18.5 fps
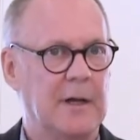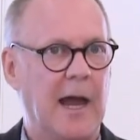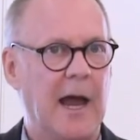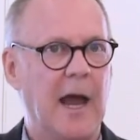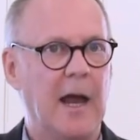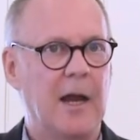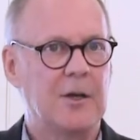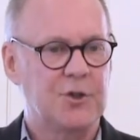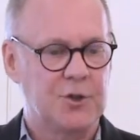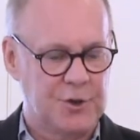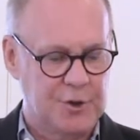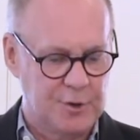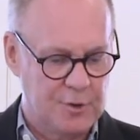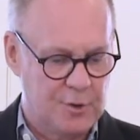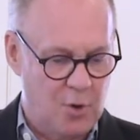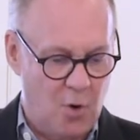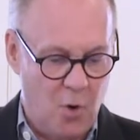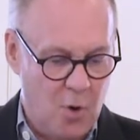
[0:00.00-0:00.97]
Ash
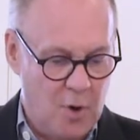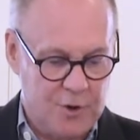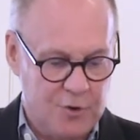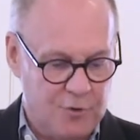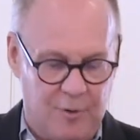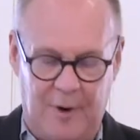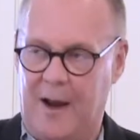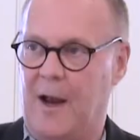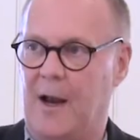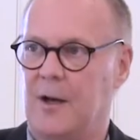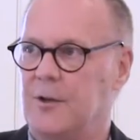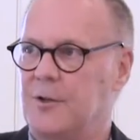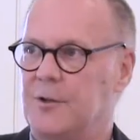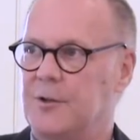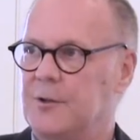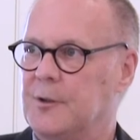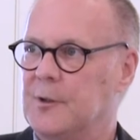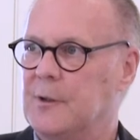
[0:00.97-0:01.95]
or
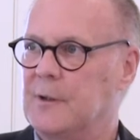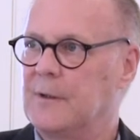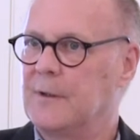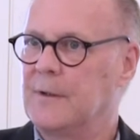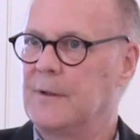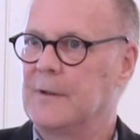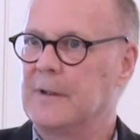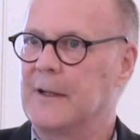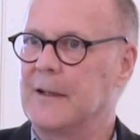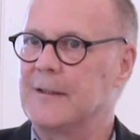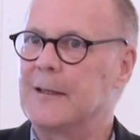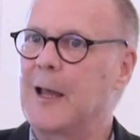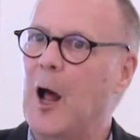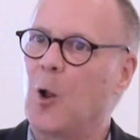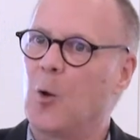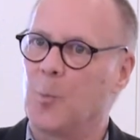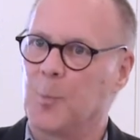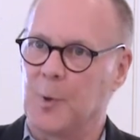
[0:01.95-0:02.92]
trash,
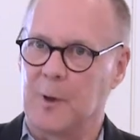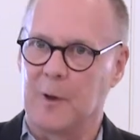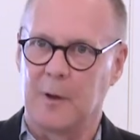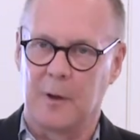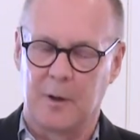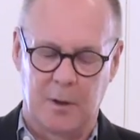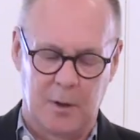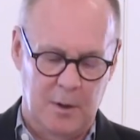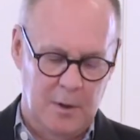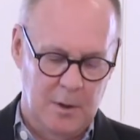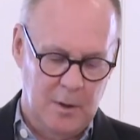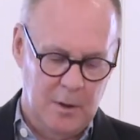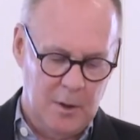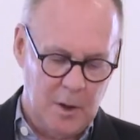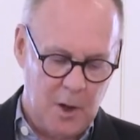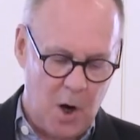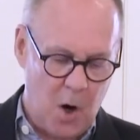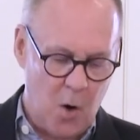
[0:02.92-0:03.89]
catalpa,
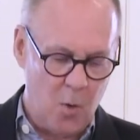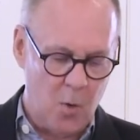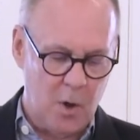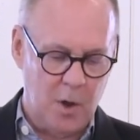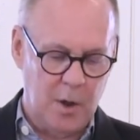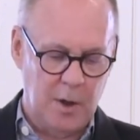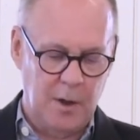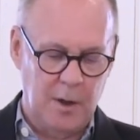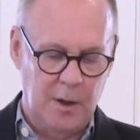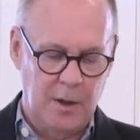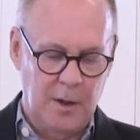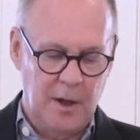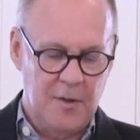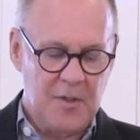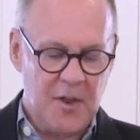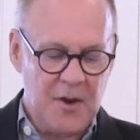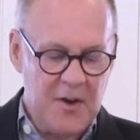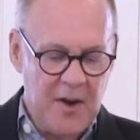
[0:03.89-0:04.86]
oak,
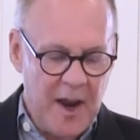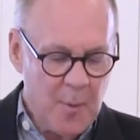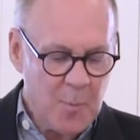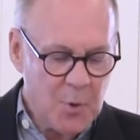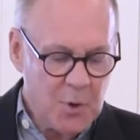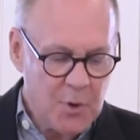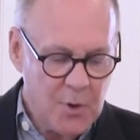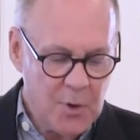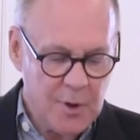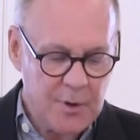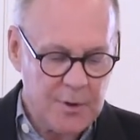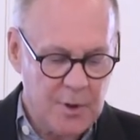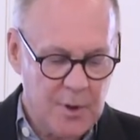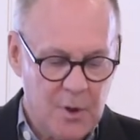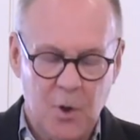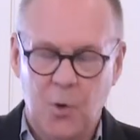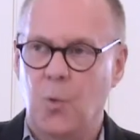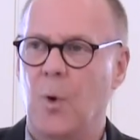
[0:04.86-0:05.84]
the neighborhood
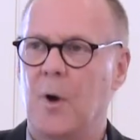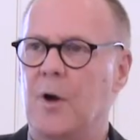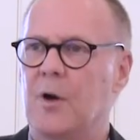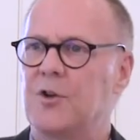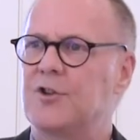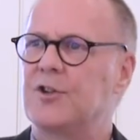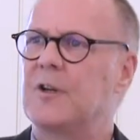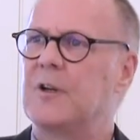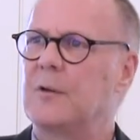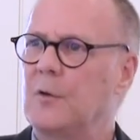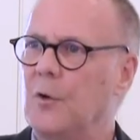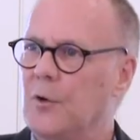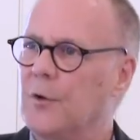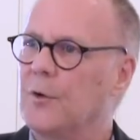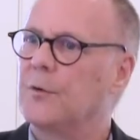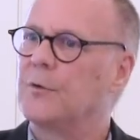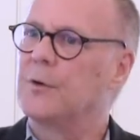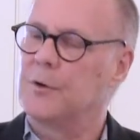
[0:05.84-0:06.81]
where she
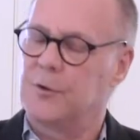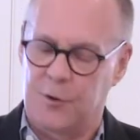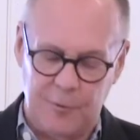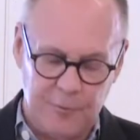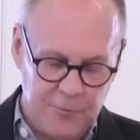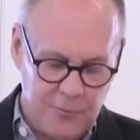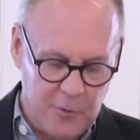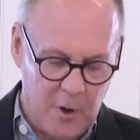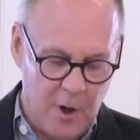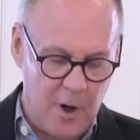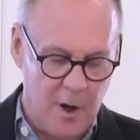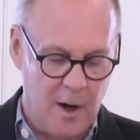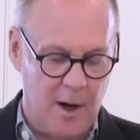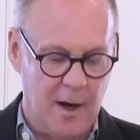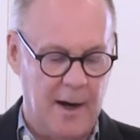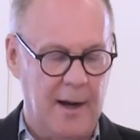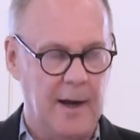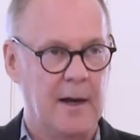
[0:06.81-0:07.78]
learned to fly.